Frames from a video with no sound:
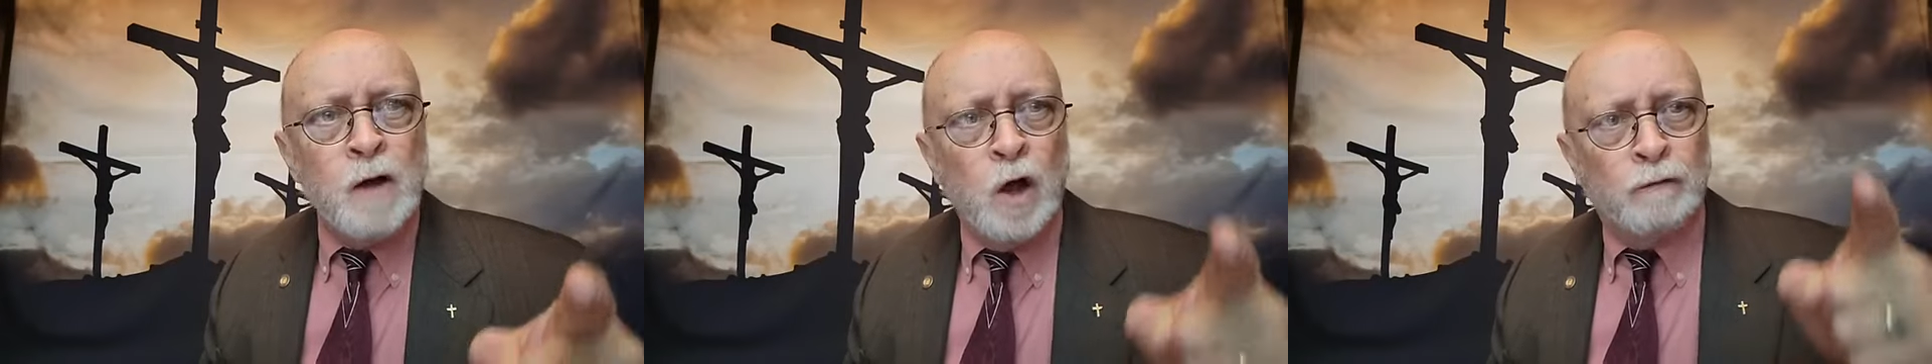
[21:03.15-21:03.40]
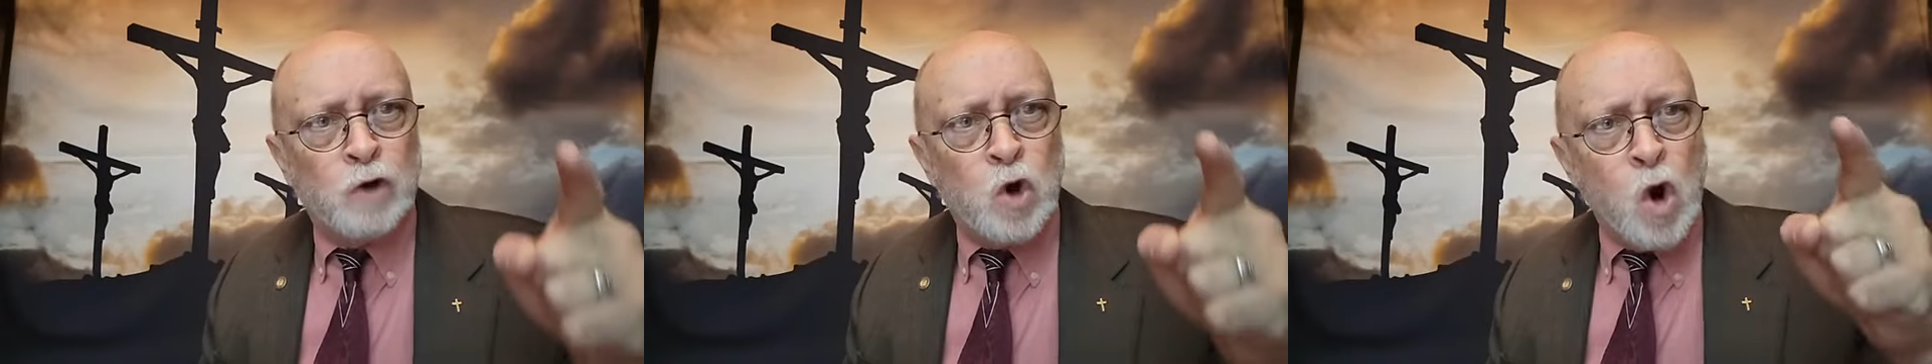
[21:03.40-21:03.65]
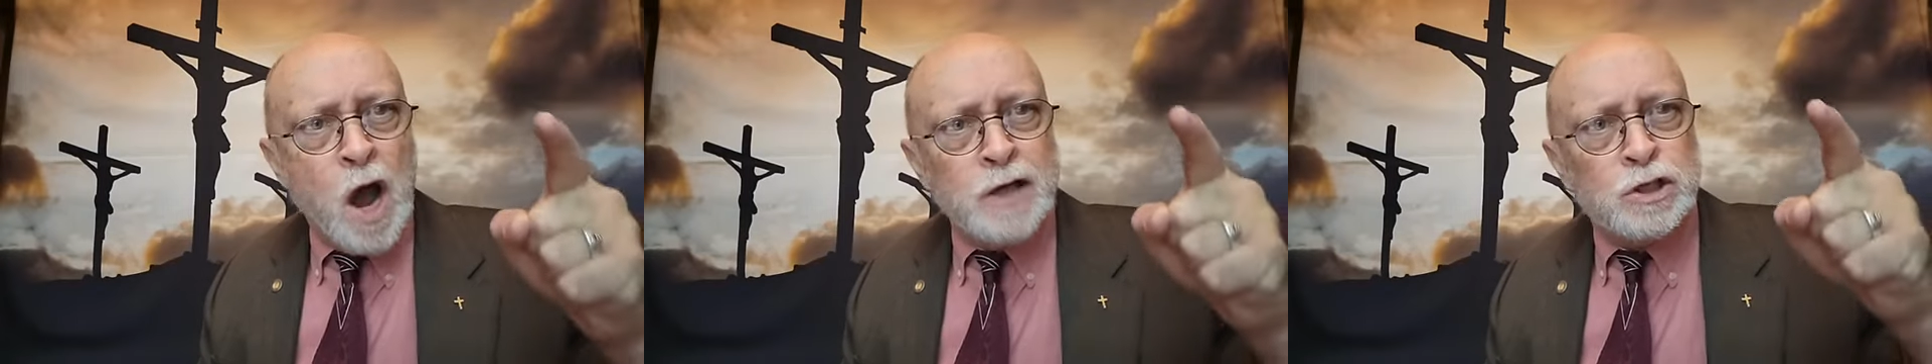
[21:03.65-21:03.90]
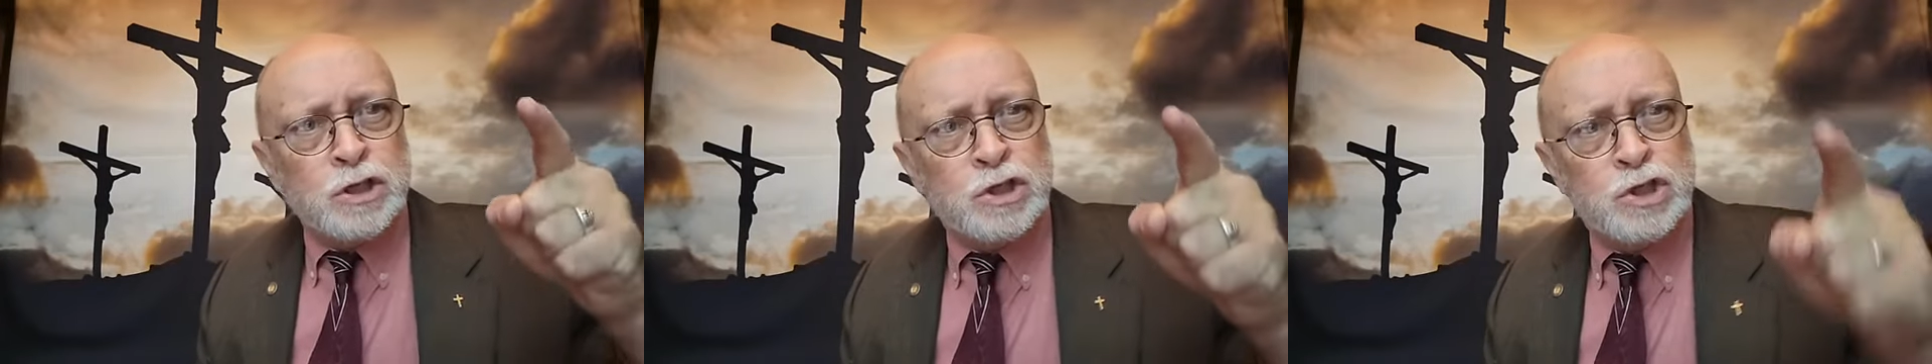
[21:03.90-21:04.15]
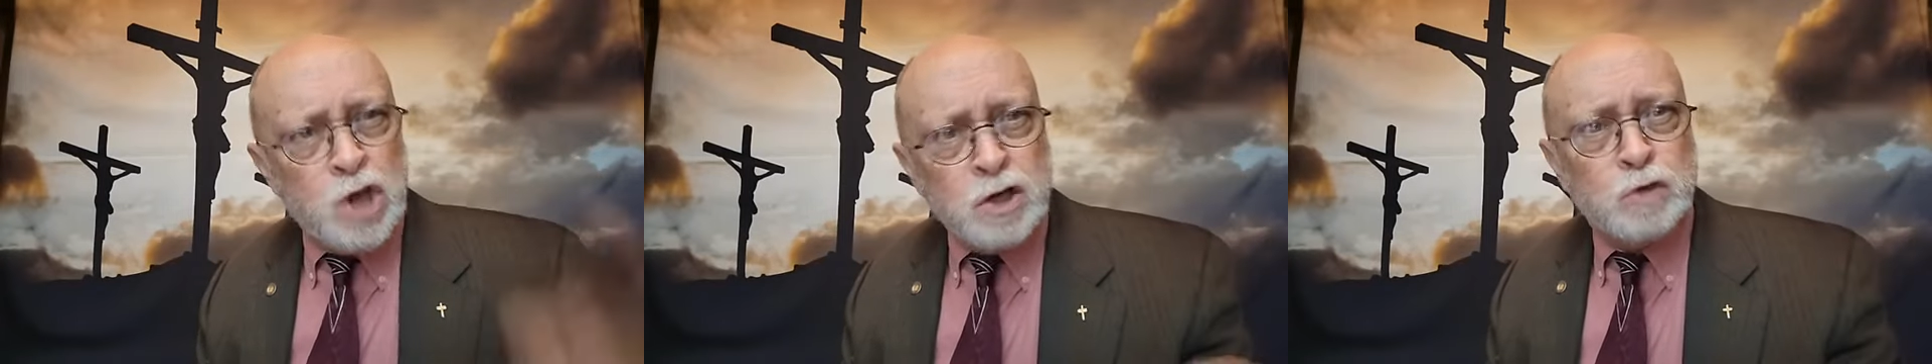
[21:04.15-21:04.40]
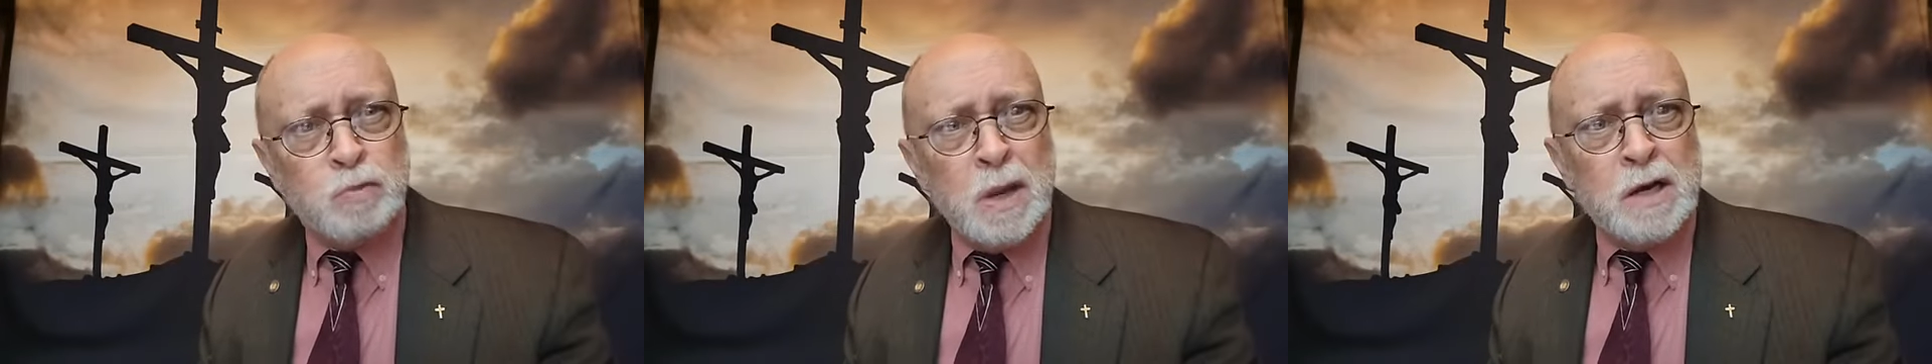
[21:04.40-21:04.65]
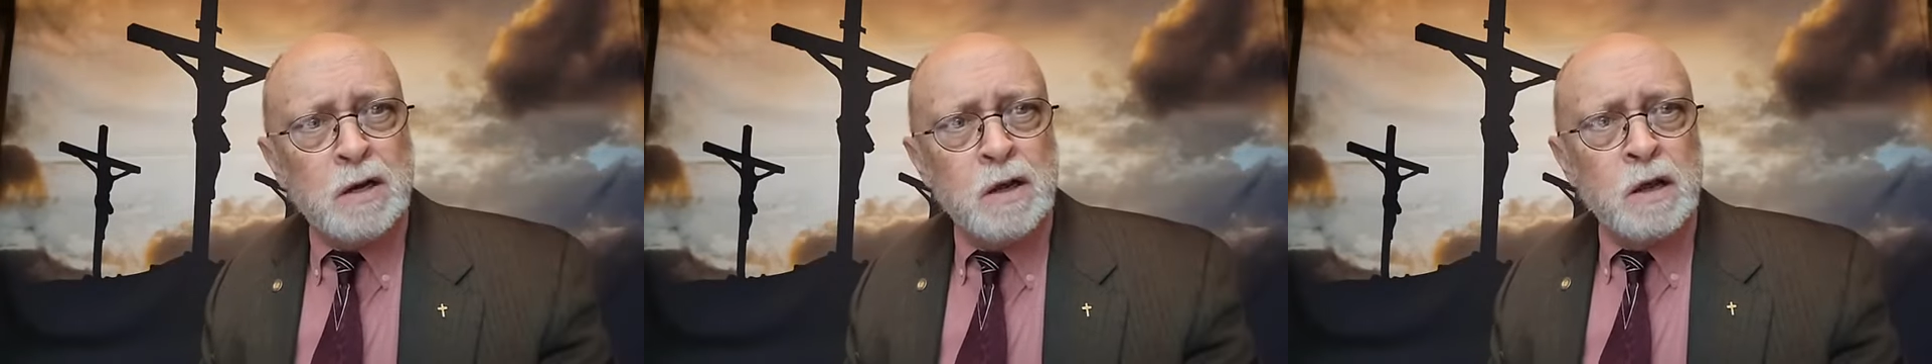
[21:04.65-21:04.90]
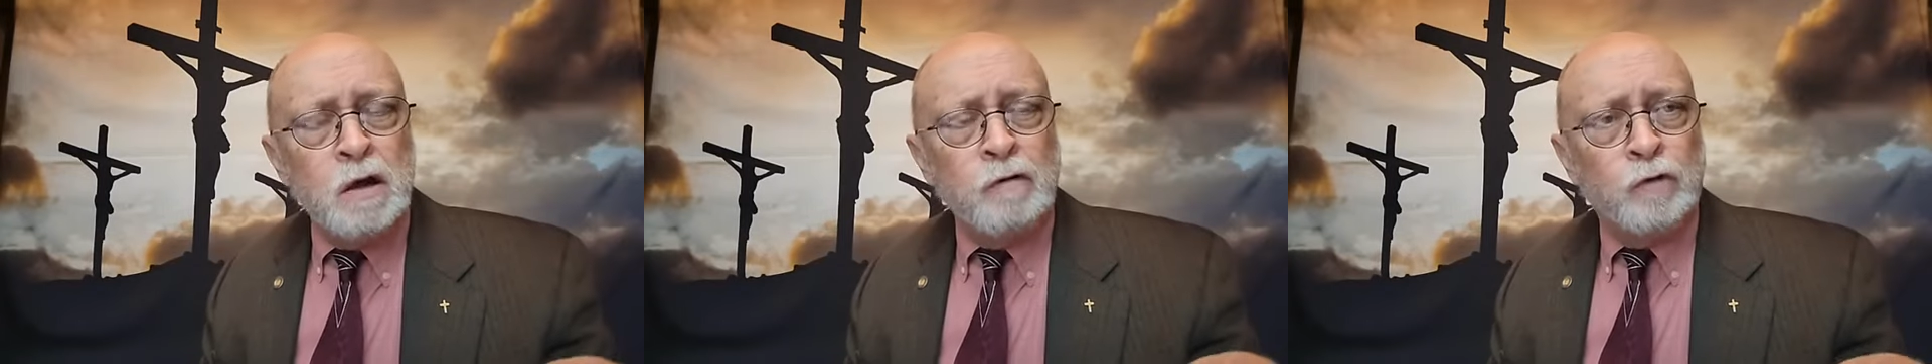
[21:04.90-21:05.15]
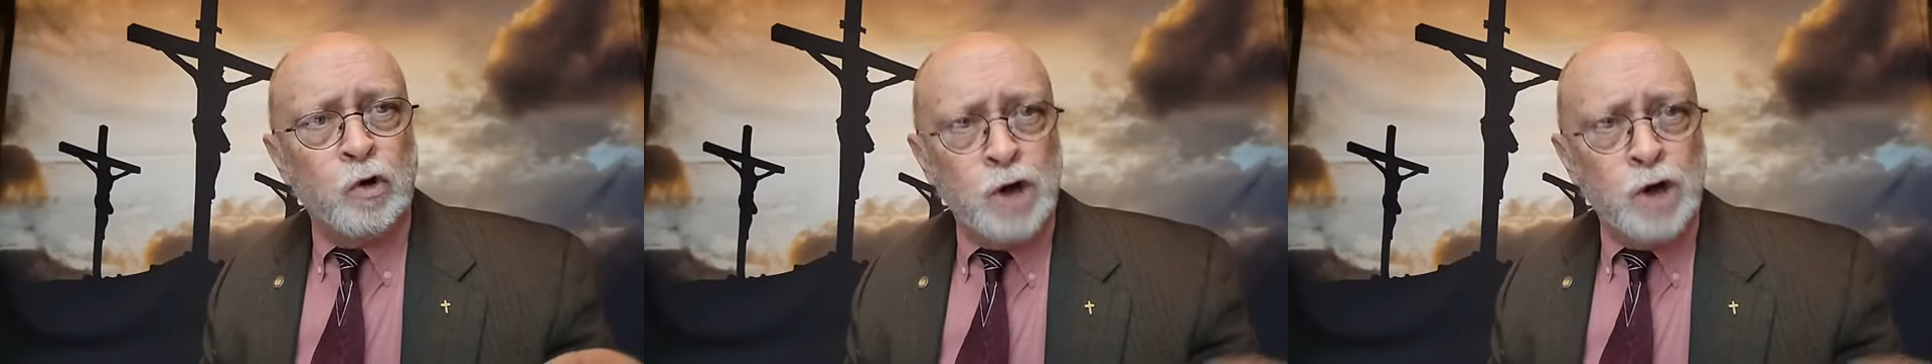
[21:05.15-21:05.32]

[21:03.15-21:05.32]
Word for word: of Christ's judgment for